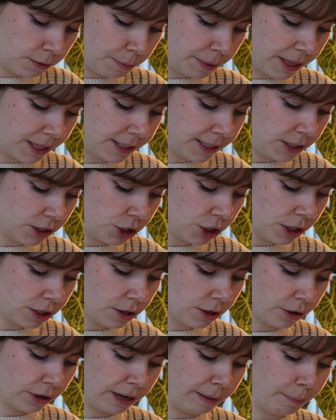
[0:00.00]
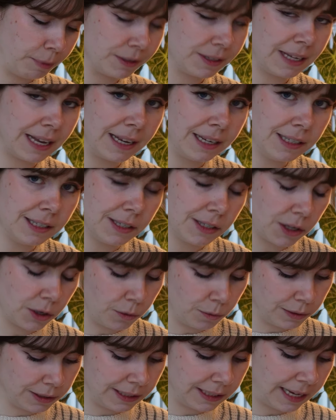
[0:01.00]
but this is just 30%,
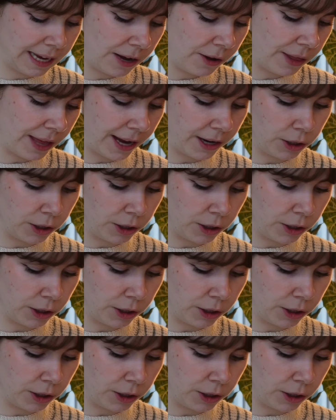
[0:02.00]
so we'll see how that